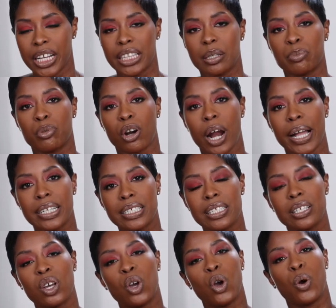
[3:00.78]
and the
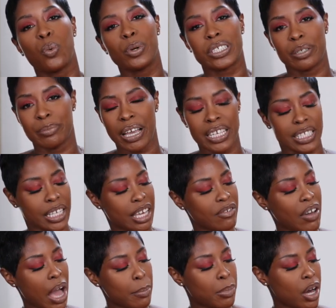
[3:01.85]
price was amazing.
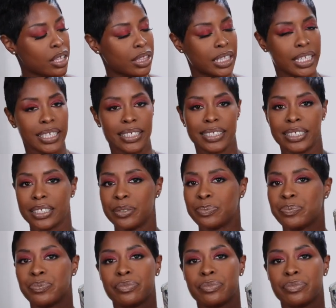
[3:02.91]
If I bought this,